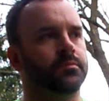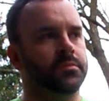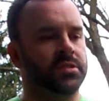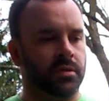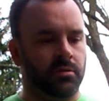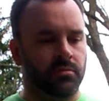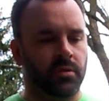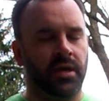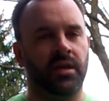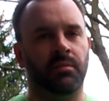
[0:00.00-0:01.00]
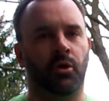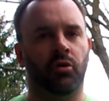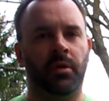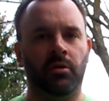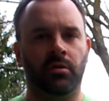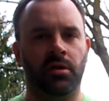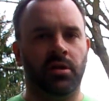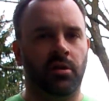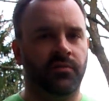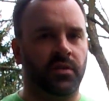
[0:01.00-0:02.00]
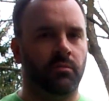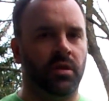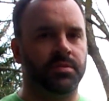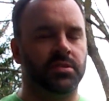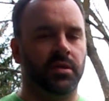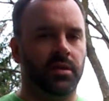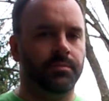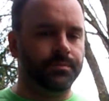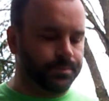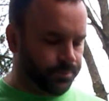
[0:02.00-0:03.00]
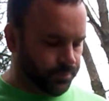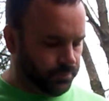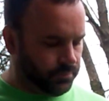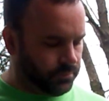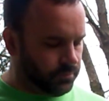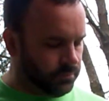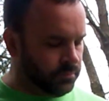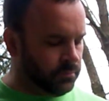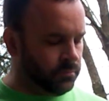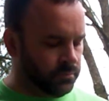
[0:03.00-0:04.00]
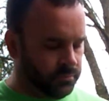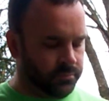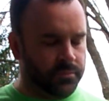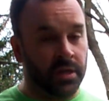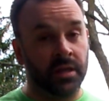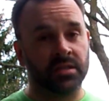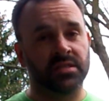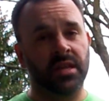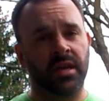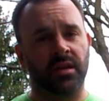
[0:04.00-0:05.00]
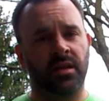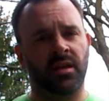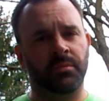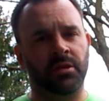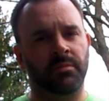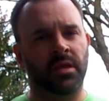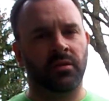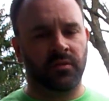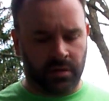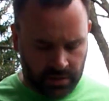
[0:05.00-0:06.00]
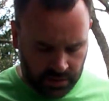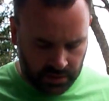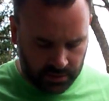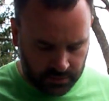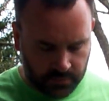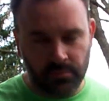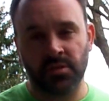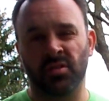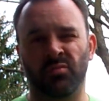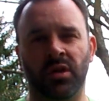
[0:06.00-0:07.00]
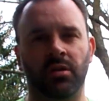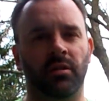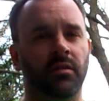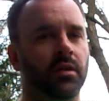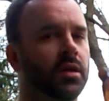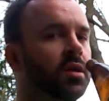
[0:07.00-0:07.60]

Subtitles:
So when I came home, I ordered it off their website. And that stack came in the mail today, so I'm wearing it today.